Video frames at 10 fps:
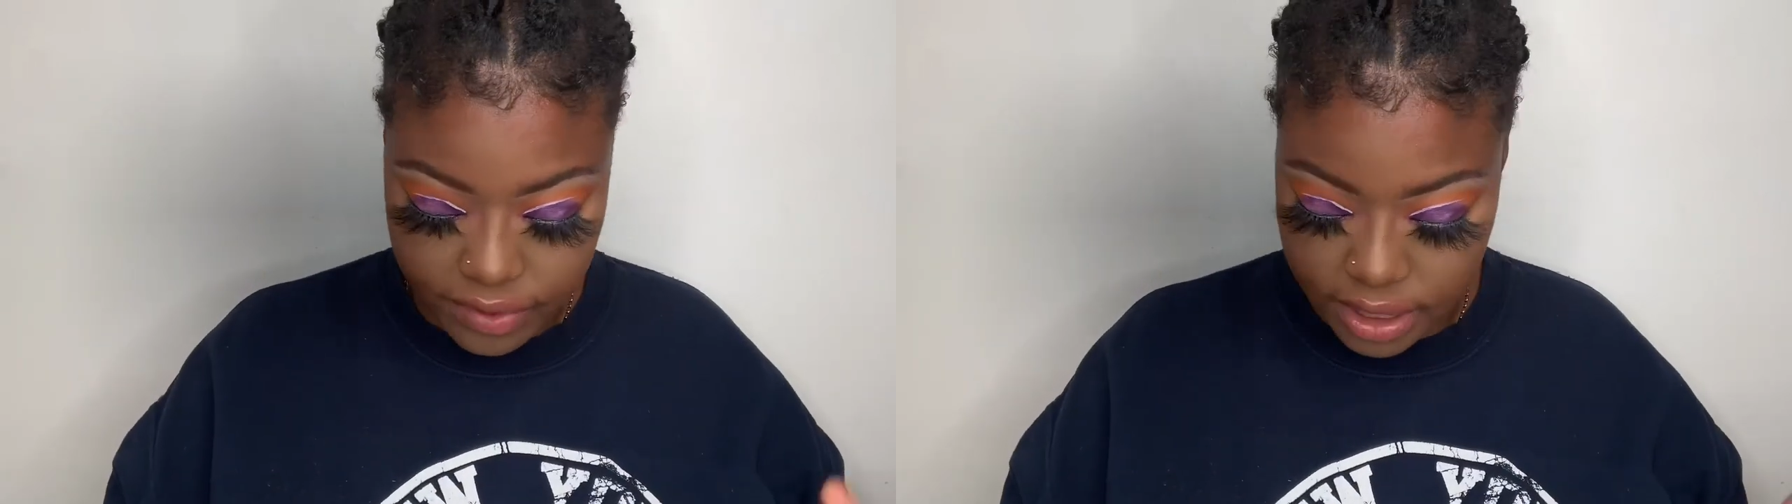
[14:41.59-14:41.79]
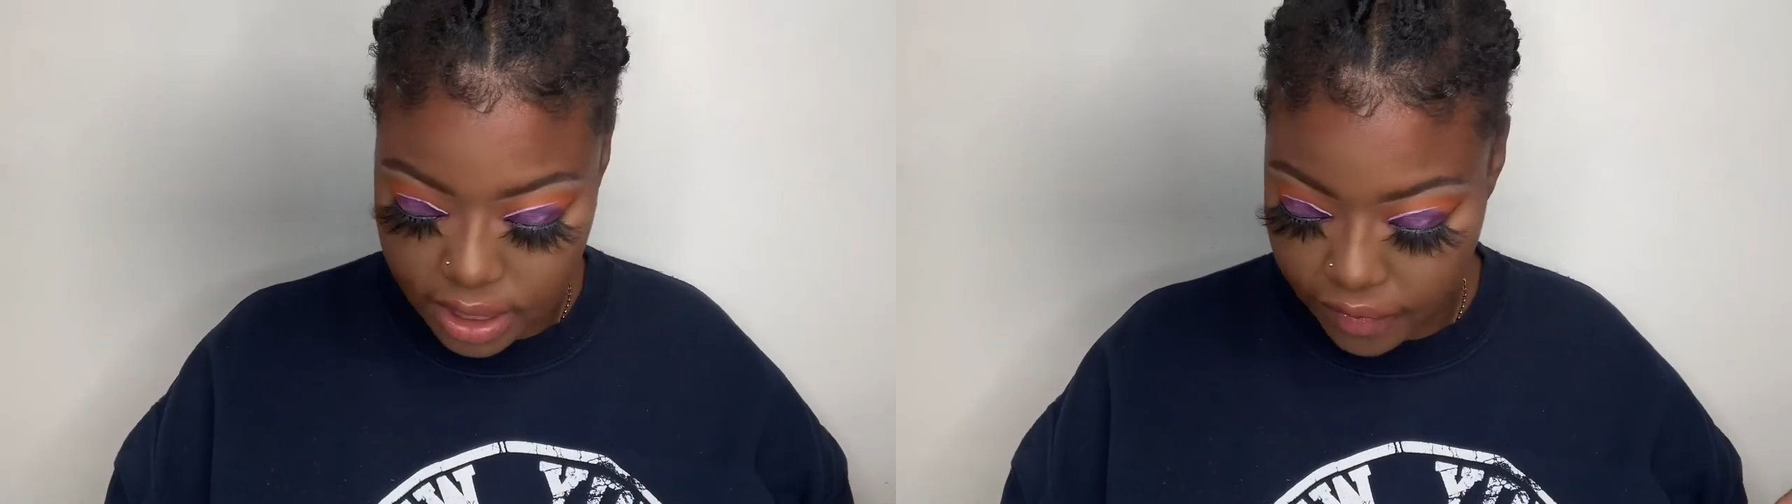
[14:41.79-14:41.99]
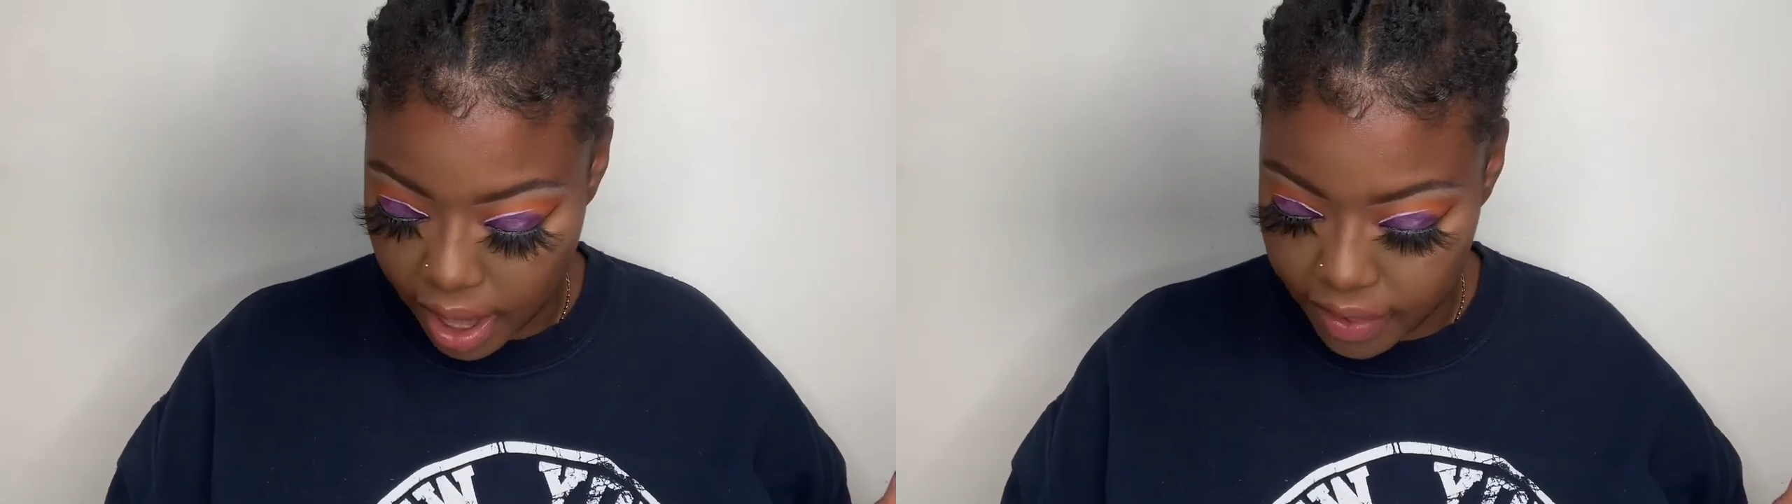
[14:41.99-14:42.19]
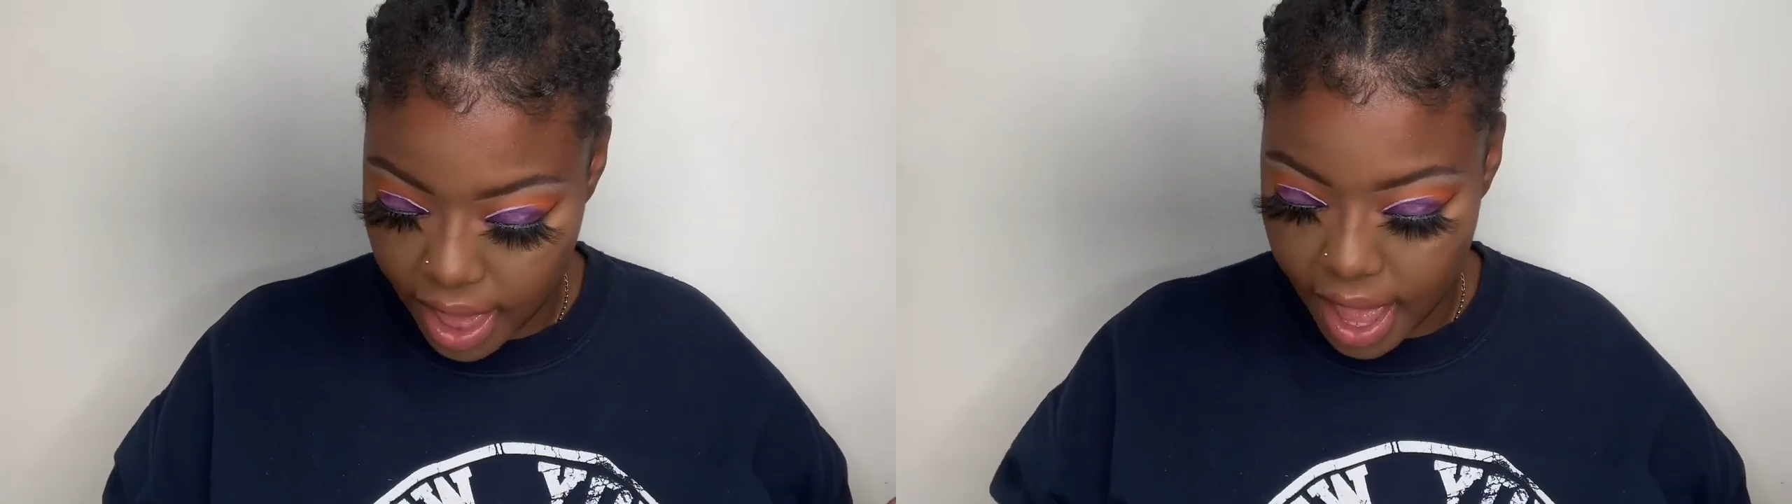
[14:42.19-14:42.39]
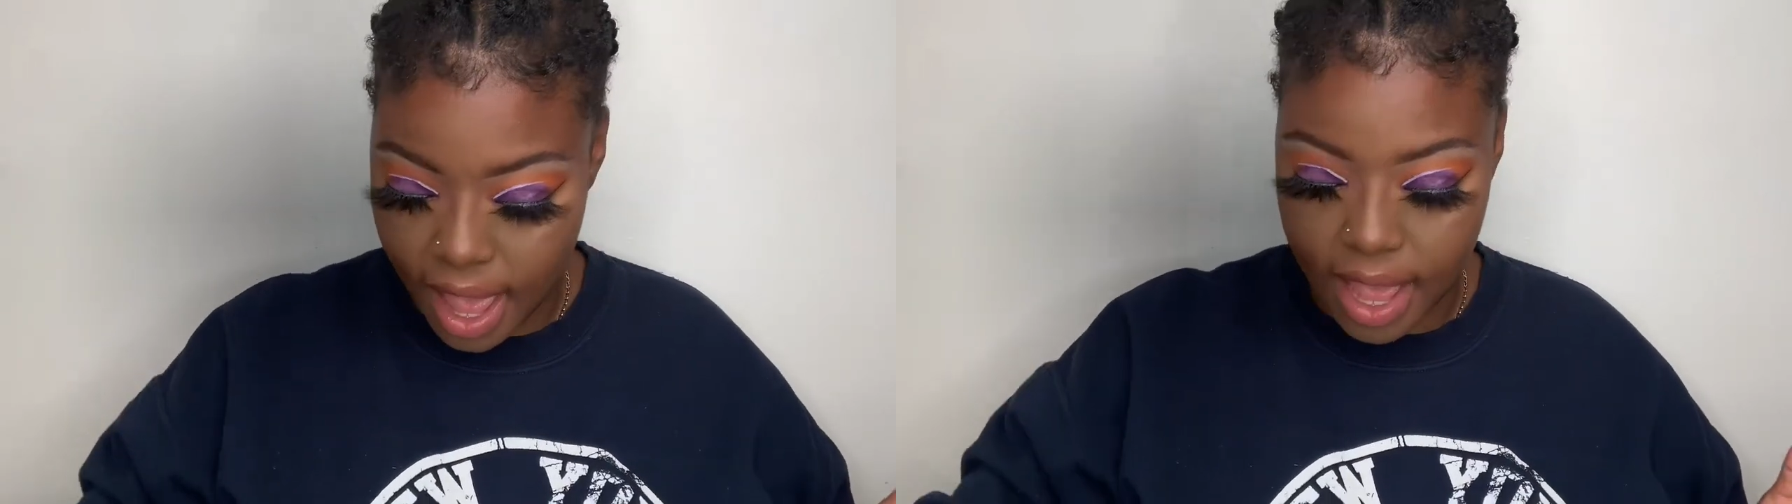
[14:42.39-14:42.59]
and stuff like
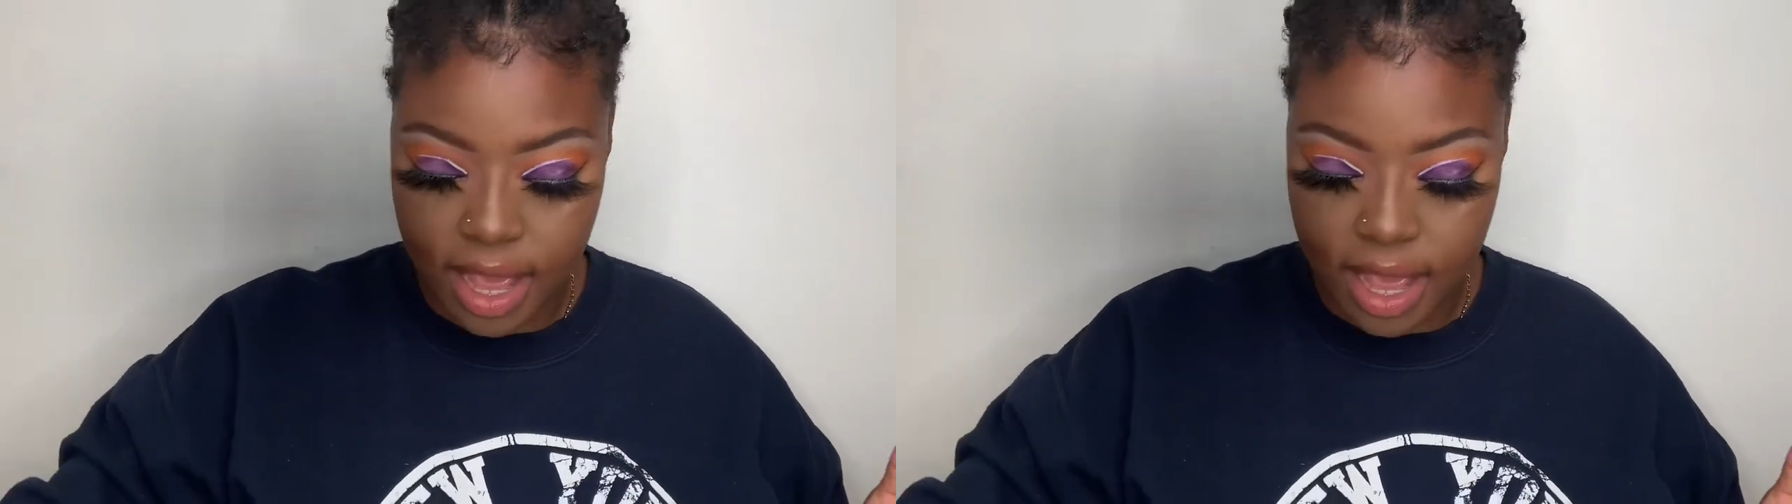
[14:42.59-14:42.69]
that